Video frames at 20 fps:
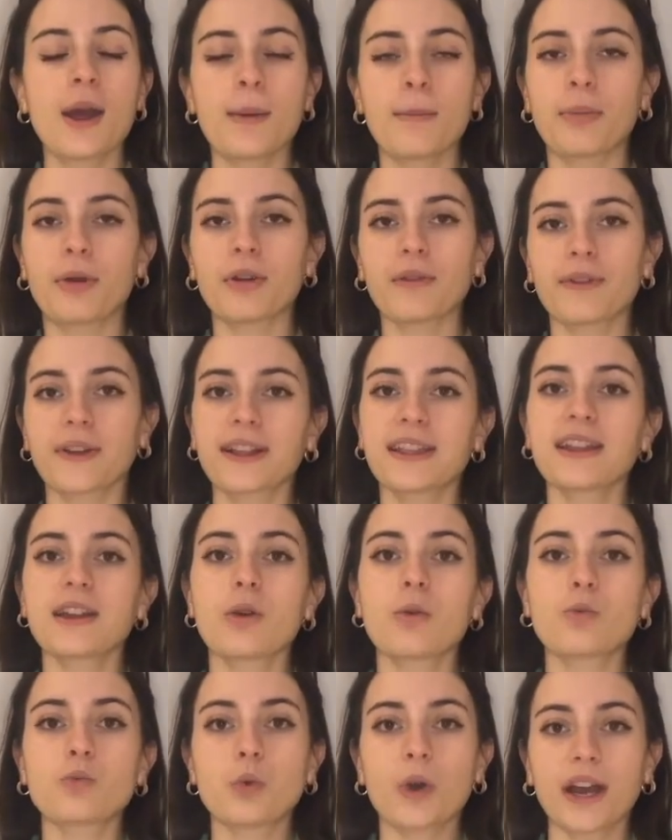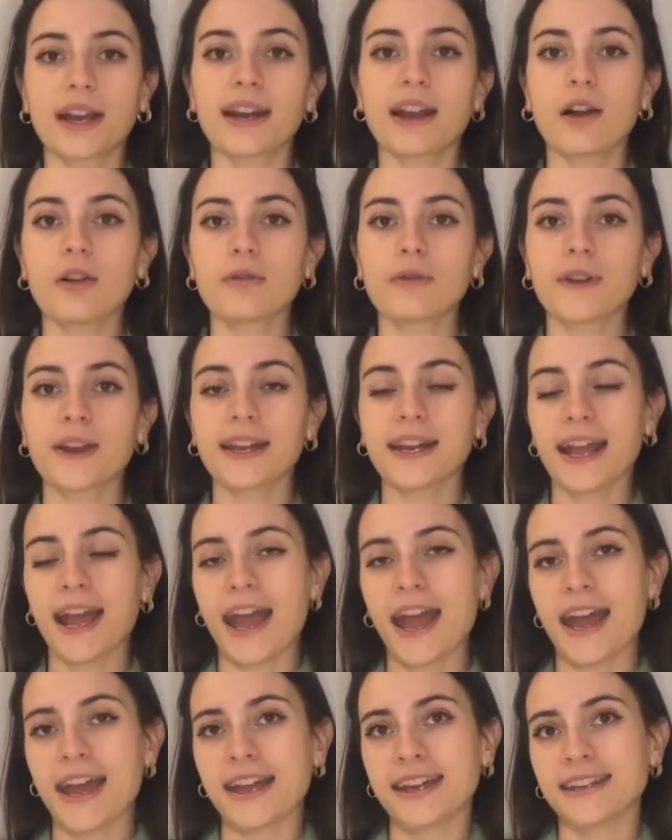perfectly a white outfit
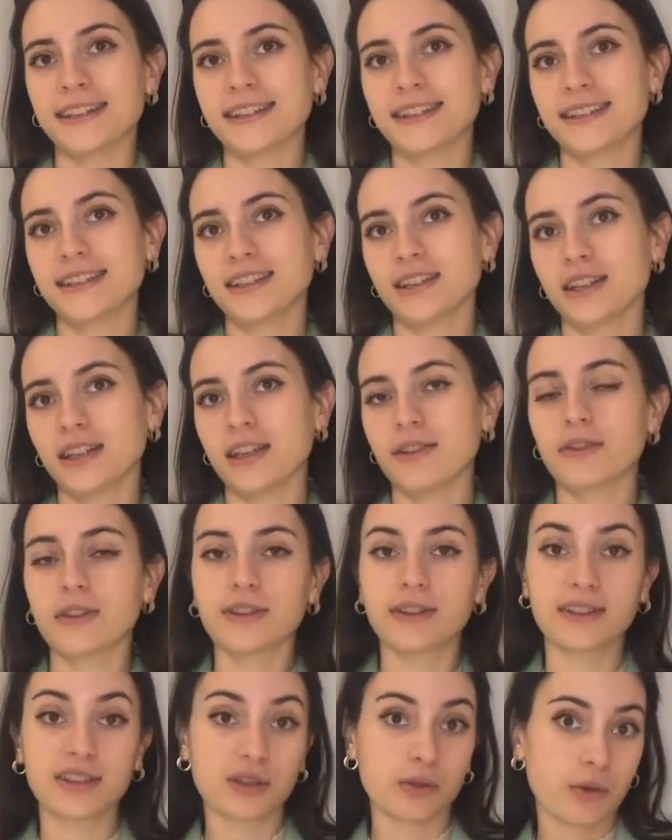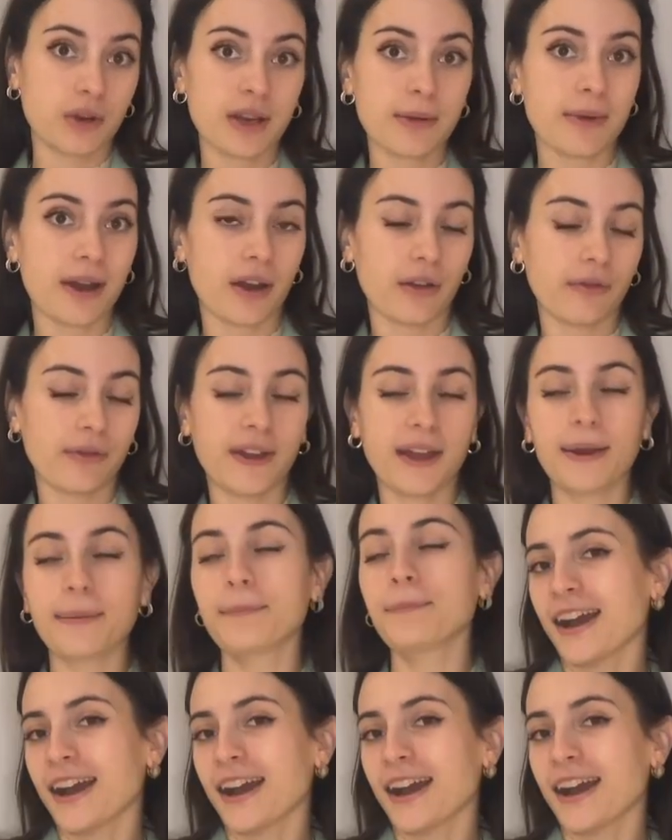and even this cream outfit.